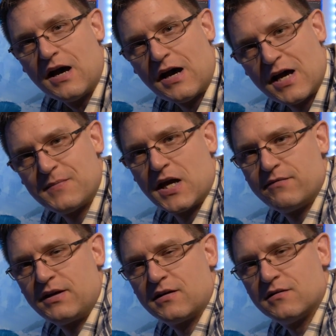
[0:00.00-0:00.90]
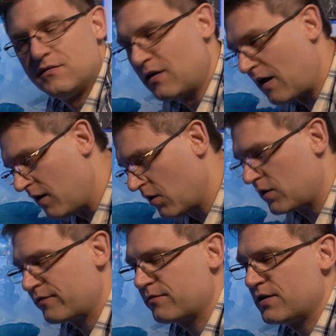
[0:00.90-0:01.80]
I'm having a lot
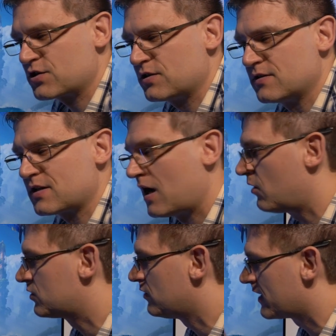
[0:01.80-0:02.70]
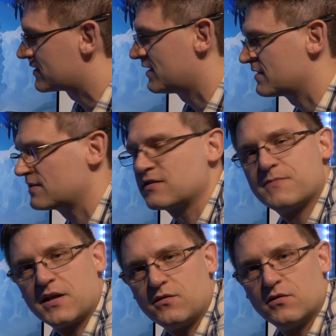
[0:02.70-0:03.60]
of questions how to access this
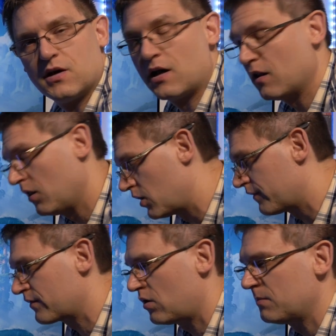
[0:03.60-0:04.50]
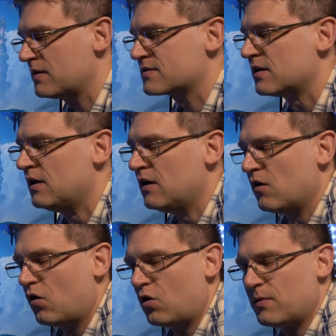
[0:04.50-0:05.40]
menu, a lot of comments
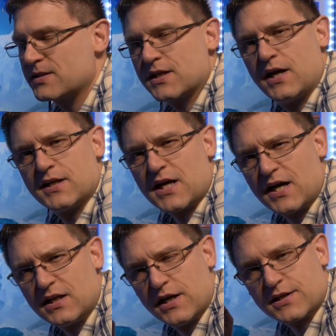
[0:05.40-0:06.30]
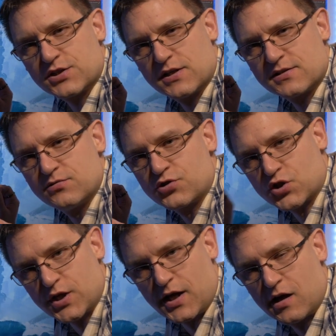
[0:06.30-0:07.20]
always and I like just to
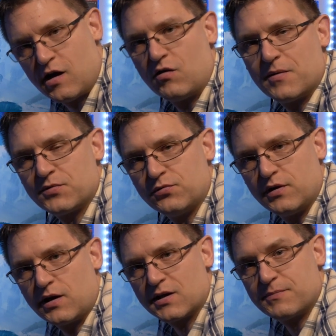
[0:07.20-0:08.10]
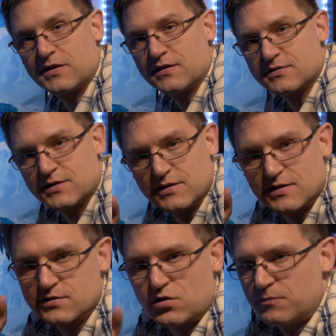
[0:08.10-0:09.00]
share how I'm doing it, but this
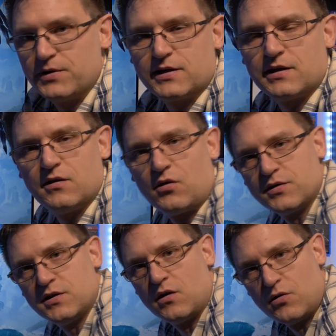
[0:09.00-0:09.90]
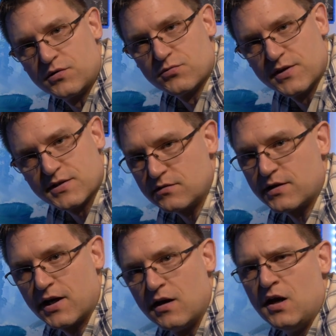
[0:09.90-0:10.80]
is completely on your own risk,
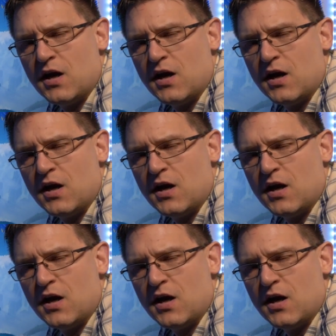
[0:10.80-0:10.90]
okay?